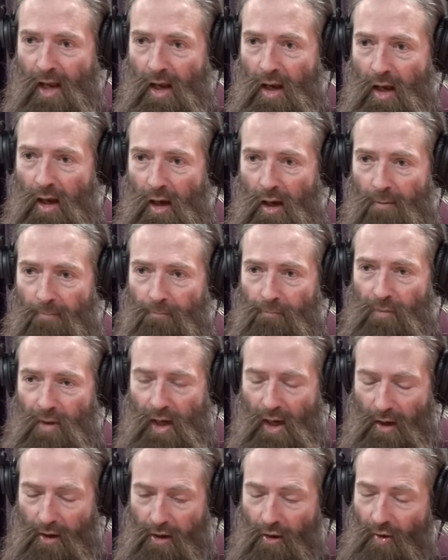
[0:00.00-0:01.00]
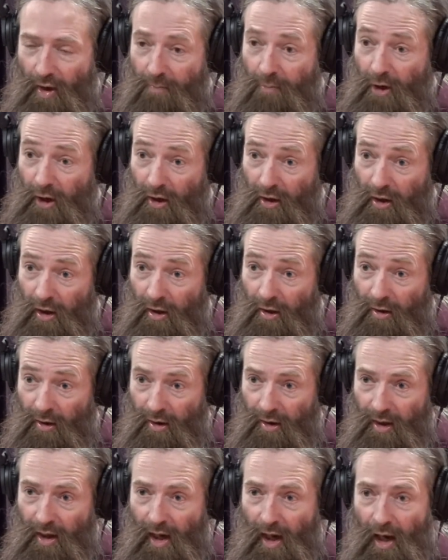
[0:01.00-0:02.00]
Um, yeah, so that's pretty good
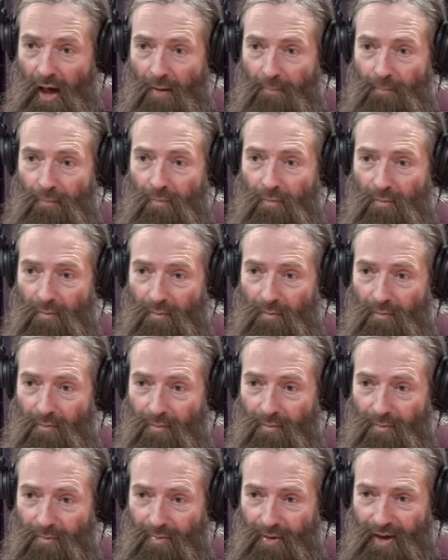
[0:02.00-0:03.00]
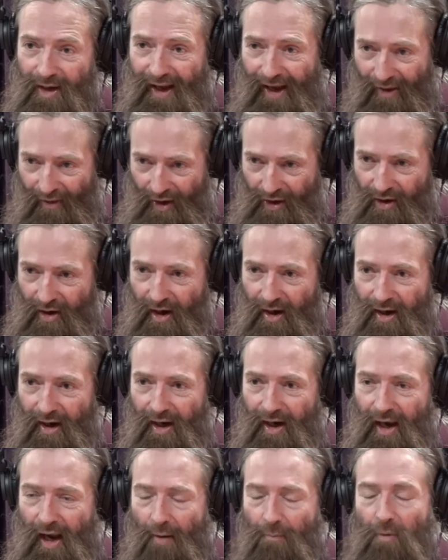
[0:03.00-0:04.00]
news. Um, so you're lucky. Yeah,
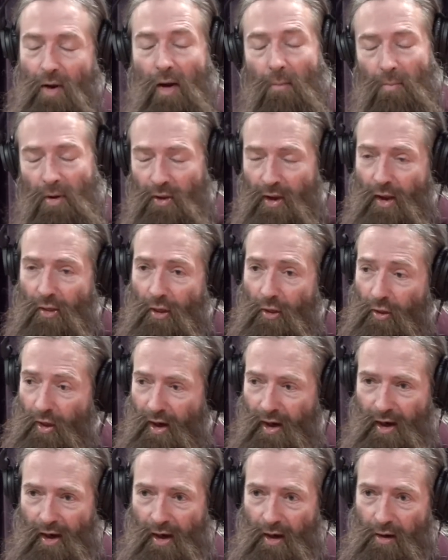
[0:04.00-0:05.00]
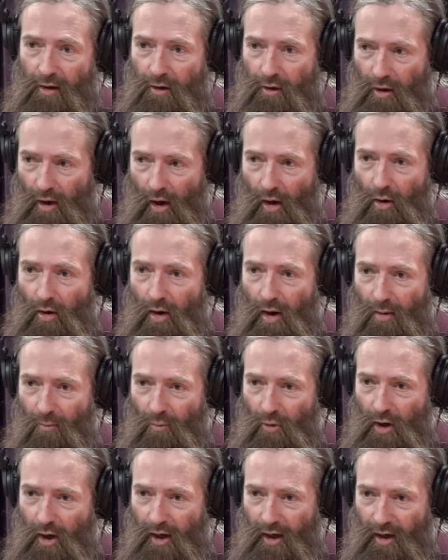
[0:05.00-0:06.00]
genetically. Lucky, yeah, but the other thing is, you know,
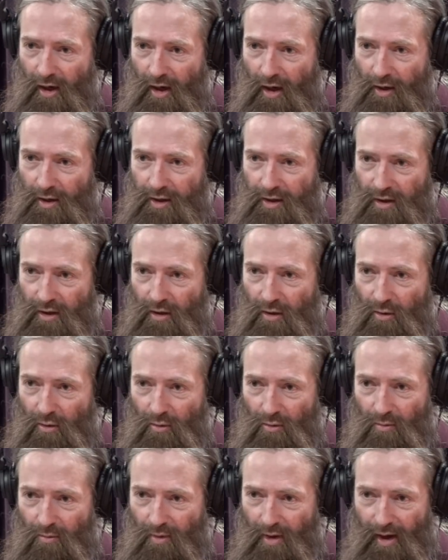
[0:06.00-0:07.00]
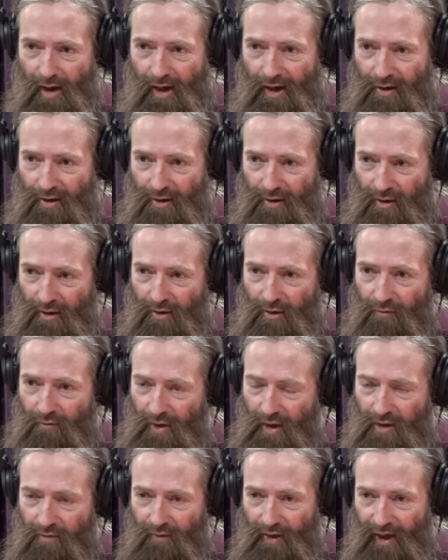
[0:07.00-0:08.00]
I'm working hard to hasten the
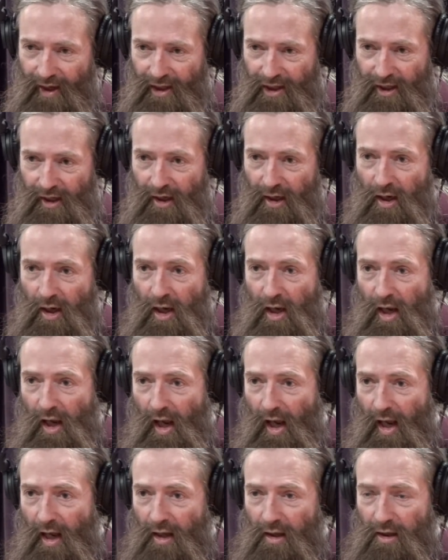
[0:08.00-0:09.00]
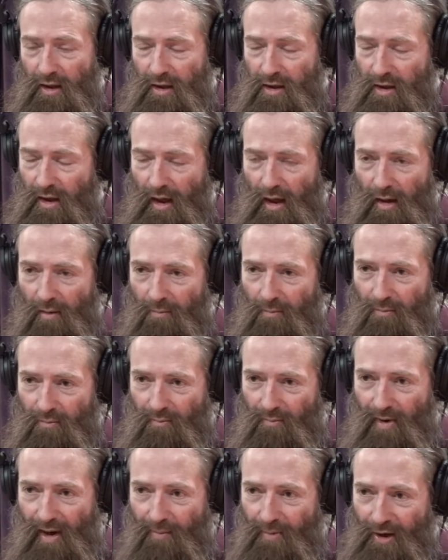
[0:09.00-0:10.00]
defeat of aging, and
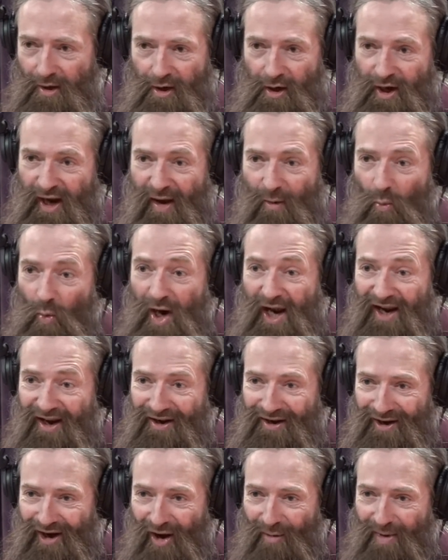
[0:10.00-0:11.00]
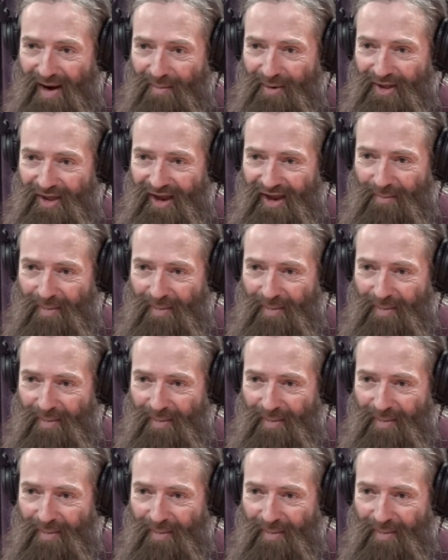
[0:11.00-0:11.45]
um, maybe it's a net win. You know, maybe the